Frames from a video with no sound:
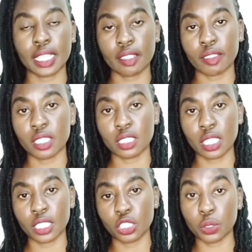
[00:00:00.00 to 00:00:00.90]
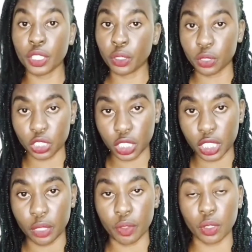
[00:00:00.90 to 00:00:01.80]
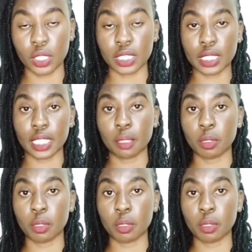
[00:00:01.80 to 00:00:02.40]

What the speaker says: and even enjoying your chicken without the skin,